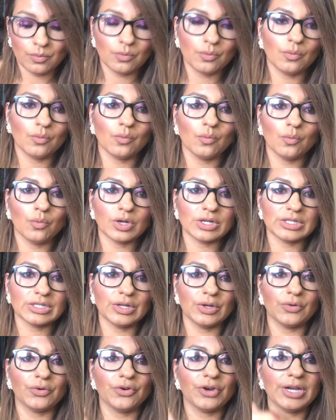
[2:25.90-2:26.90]
want to go
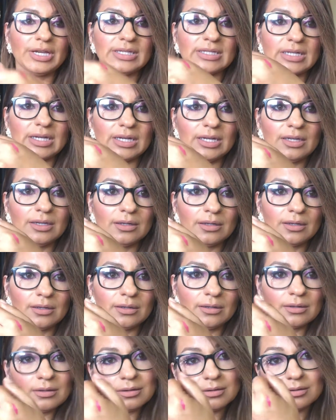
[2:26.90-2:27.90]
crazy
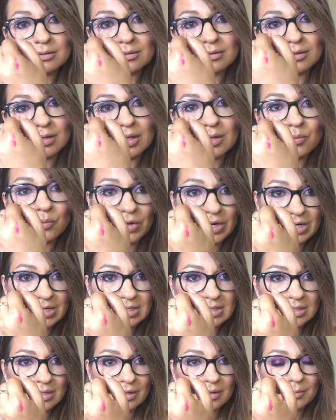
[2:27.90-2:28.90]
and wear
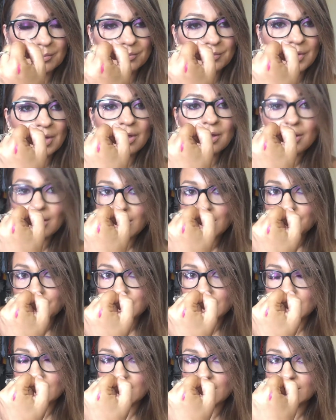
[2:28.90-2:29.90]
some hot
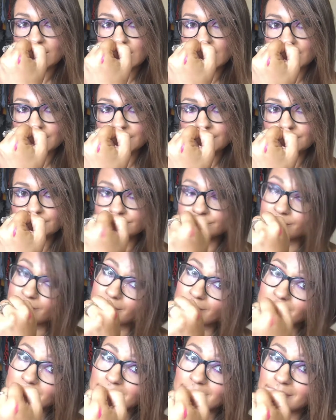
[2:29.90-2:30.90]
pink eyeliner,
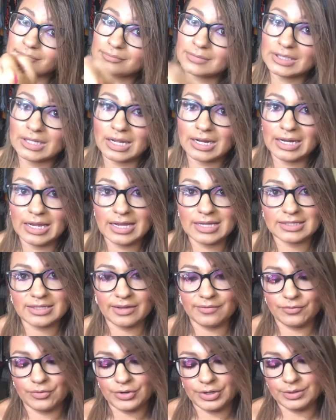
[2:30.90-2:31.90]
Milani has that
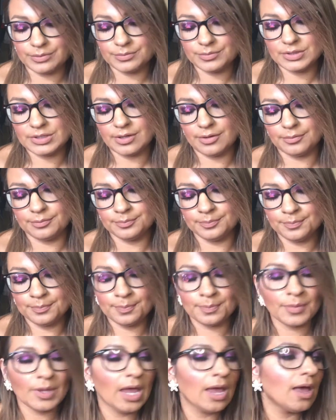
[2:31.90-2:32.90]
for you. So
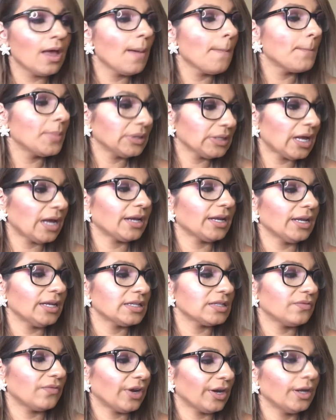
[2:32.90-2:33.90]
Milani is
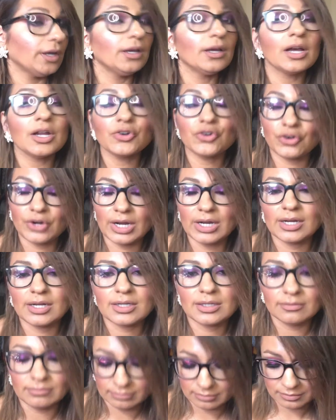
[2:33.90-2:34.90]
very underrated.
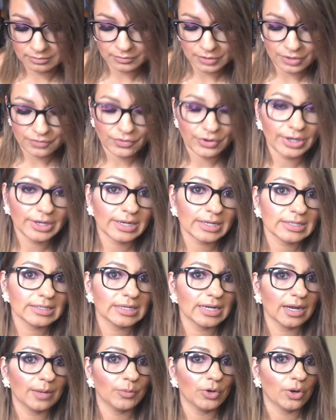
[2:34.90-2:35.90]
Look for it next
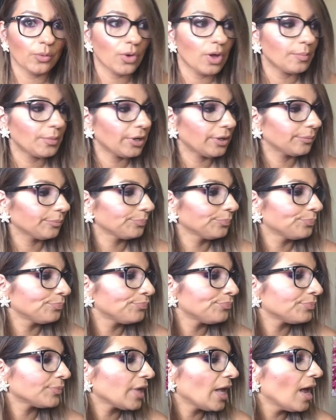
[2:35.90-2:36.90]
time you're at Walmart.
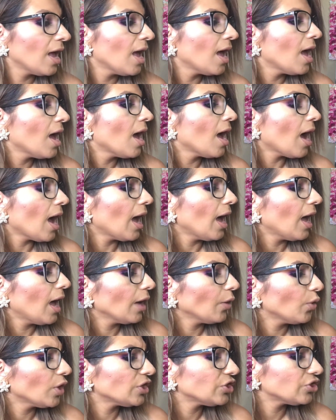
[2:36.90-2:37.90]

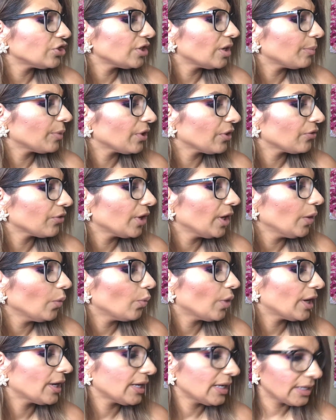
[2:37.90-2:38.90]
Question number 3,
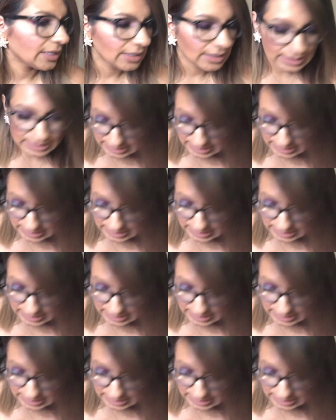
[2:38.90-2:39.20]
what is